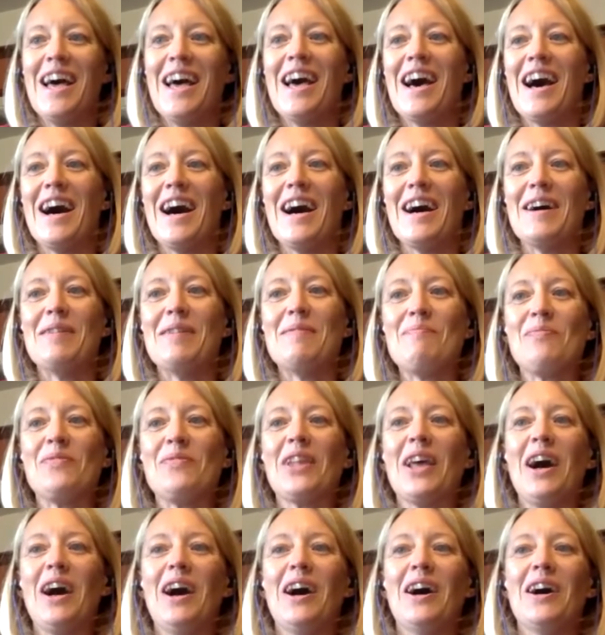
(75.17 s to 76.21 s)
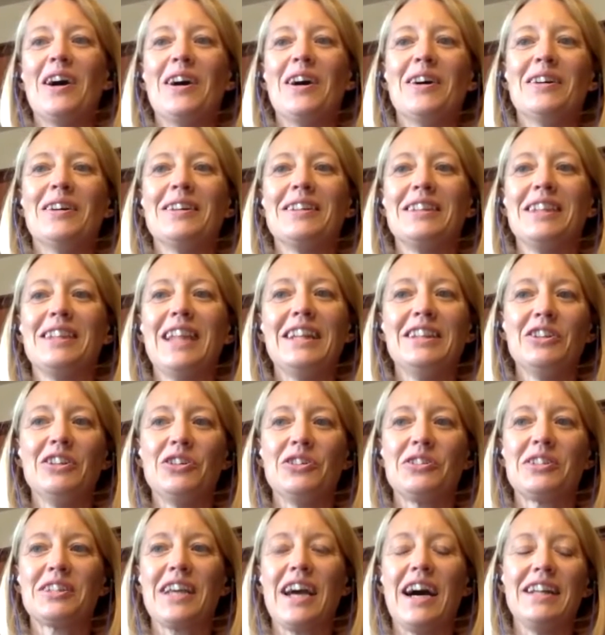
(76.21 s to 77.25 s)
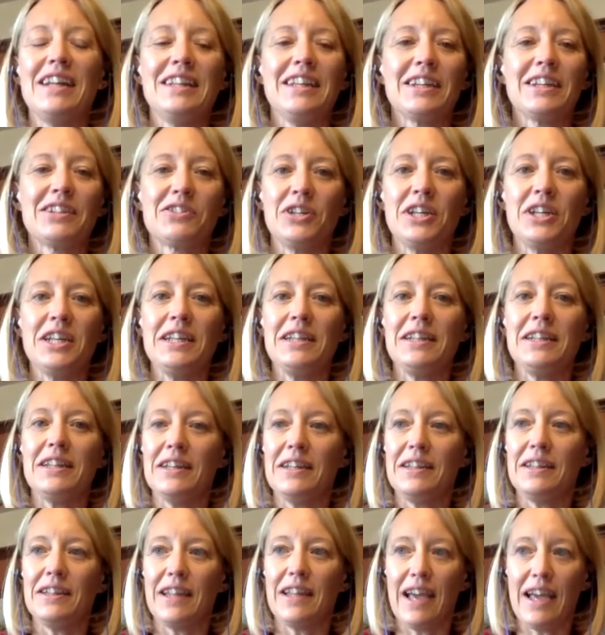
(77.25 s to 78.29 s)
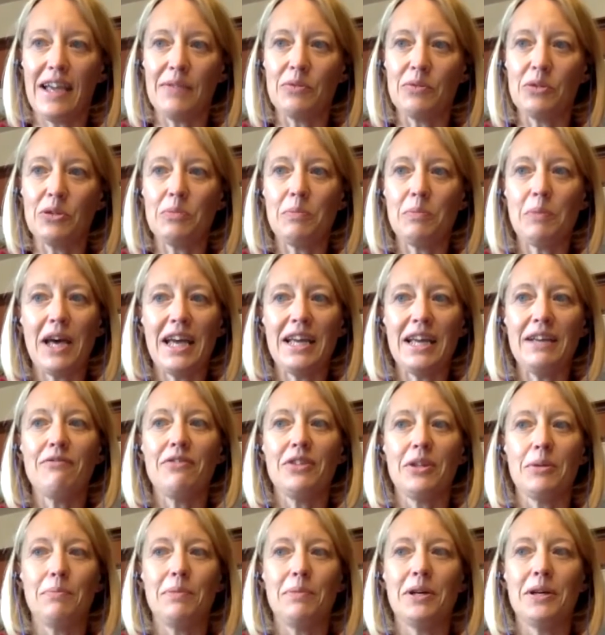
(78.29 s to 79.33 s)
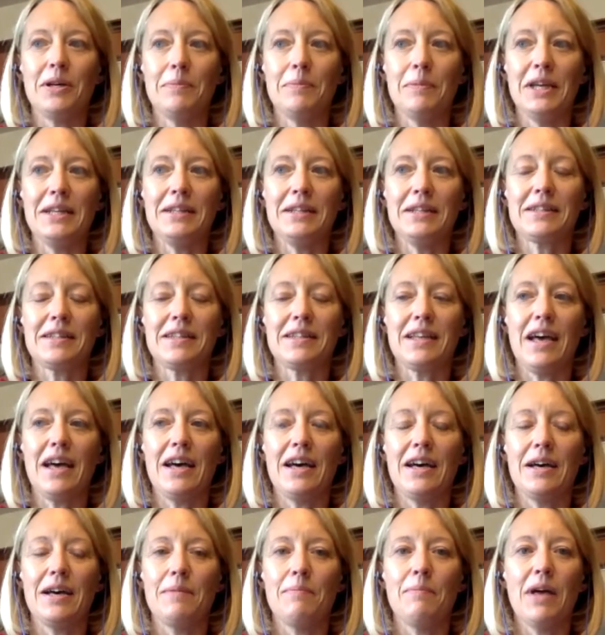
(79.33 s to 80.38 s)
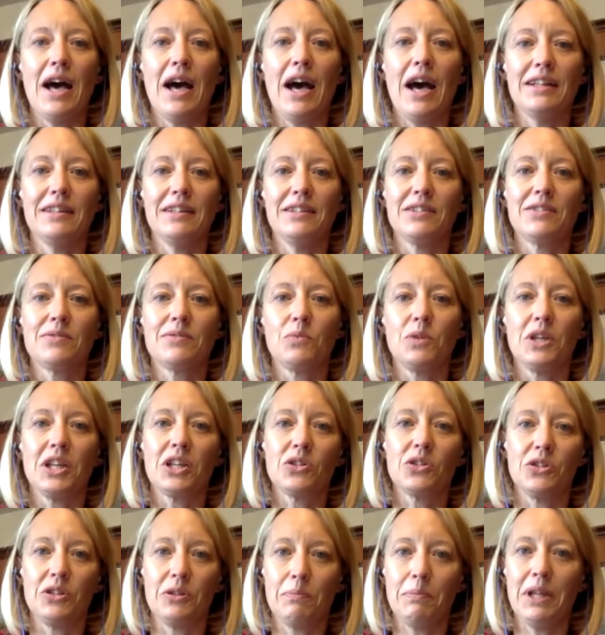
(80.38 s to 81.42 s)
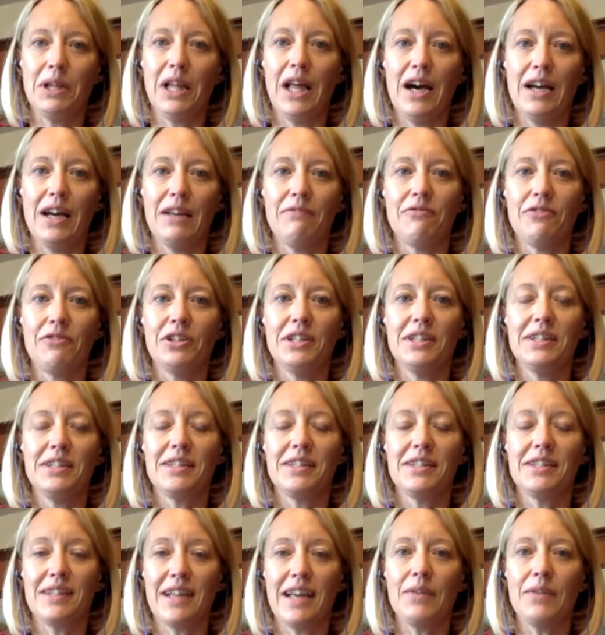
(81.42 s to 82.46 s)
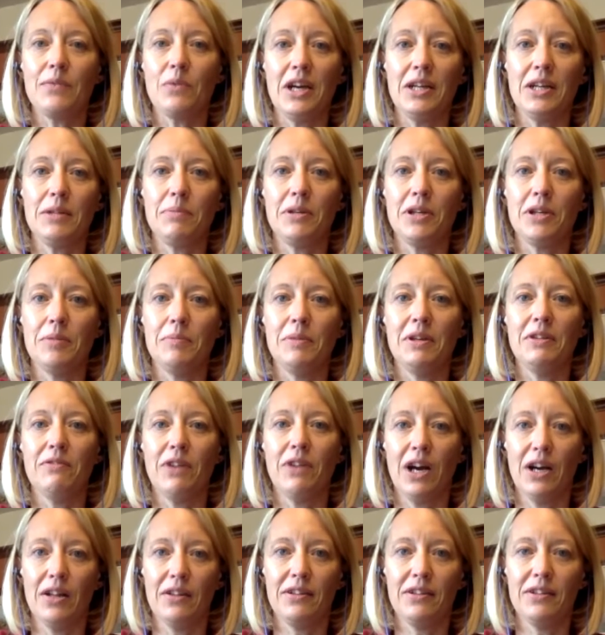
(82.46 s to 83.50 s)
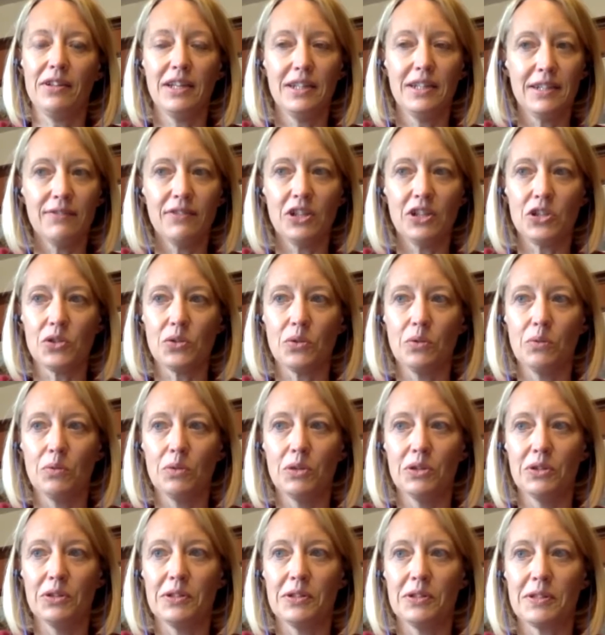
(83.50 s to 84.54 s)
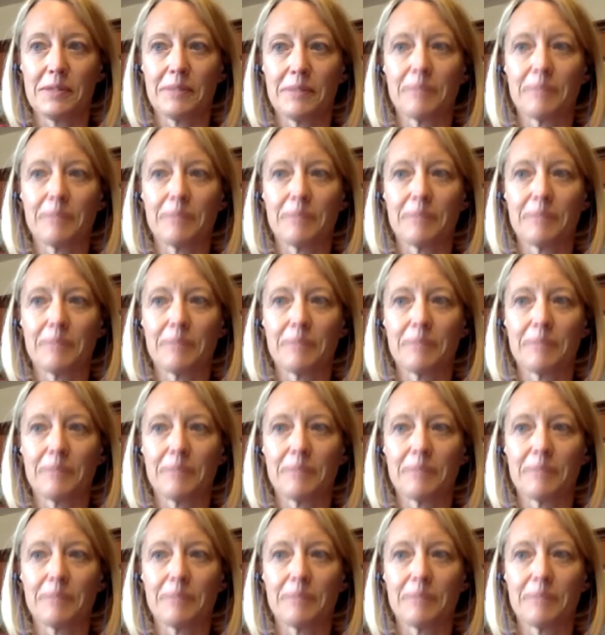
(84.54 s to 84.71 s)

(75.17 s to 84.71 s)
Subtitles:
our landlords kindly agreed that they would pay for the permit, and we could apply for an estate-wide permit rather than individual ones.